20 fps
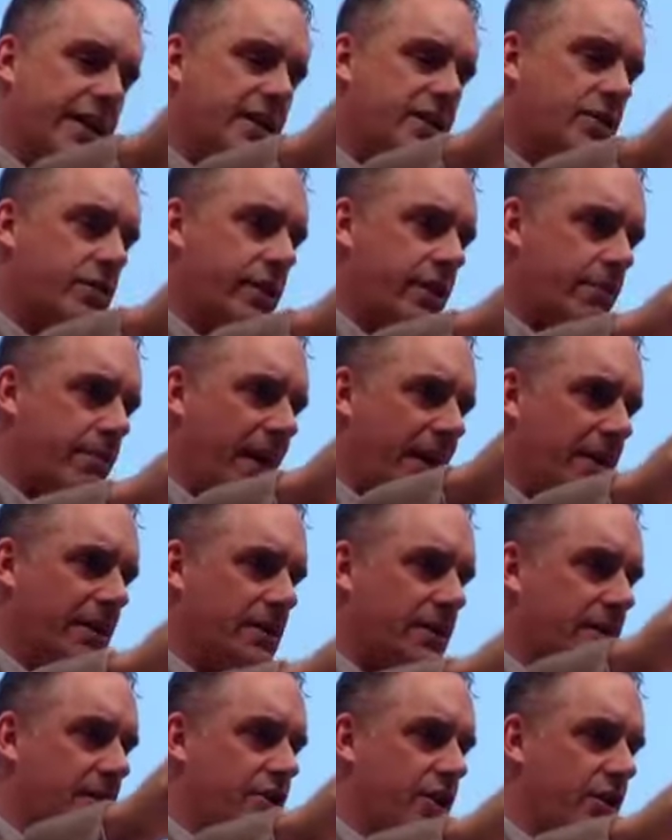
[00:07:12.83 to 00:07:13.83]
history to
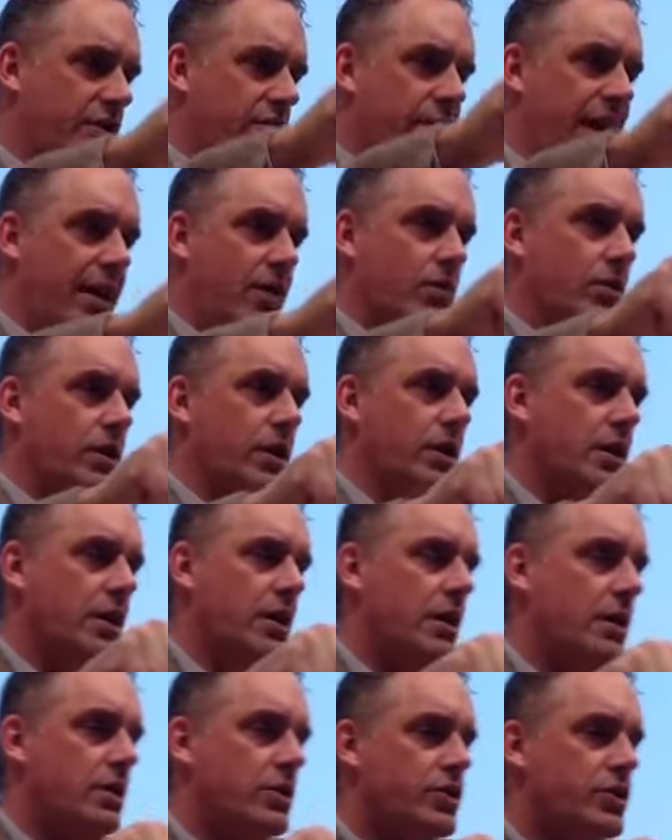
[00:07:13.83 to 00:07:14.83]
balance each other out.
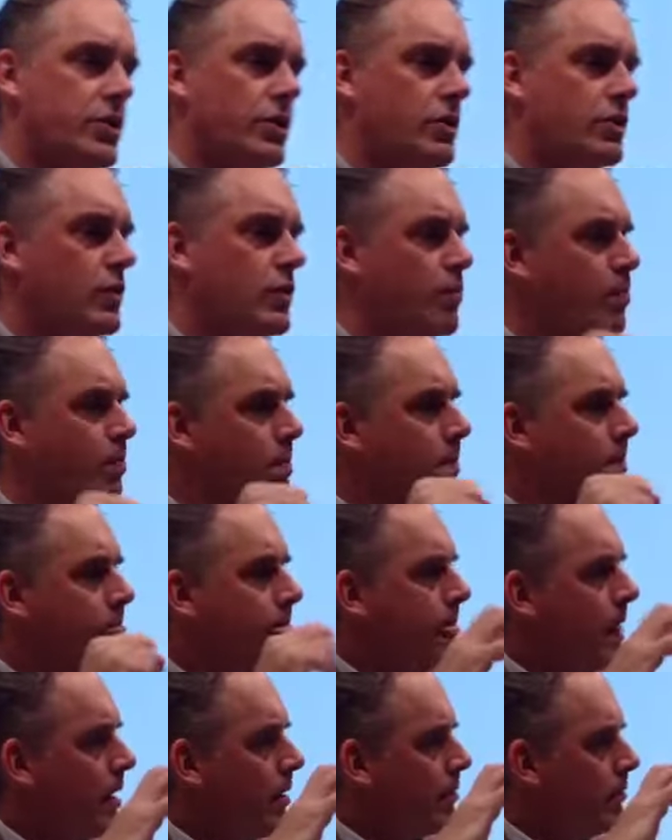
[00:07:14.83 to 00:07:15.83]
So,
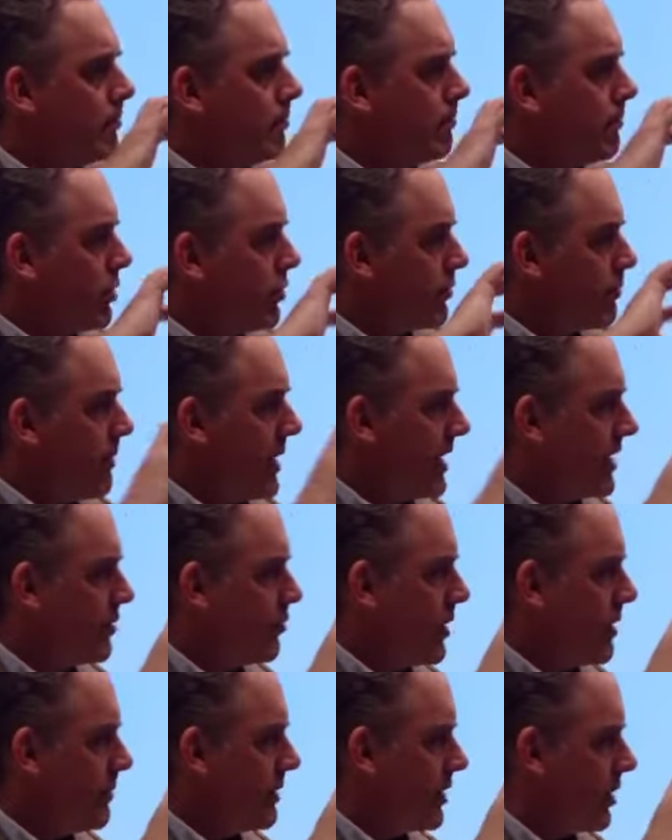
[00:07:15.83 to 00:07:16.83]
both men and
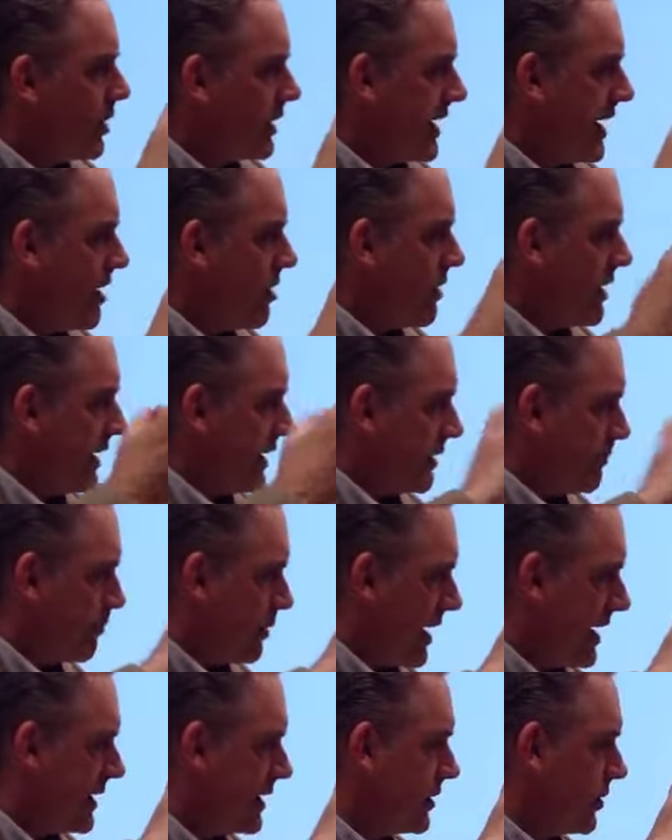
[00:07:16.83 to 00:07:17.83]
women are caring and
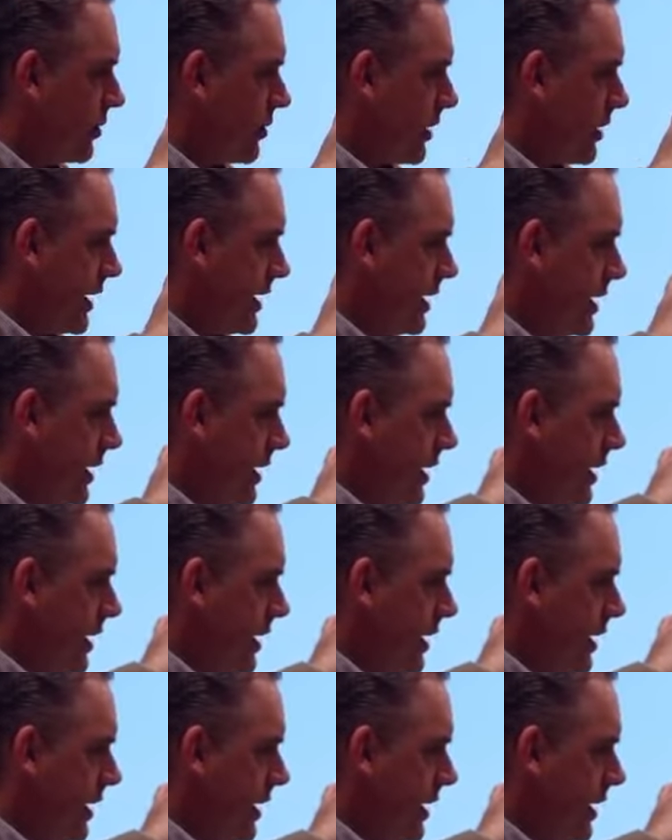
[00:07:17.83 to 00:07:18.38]
predatory.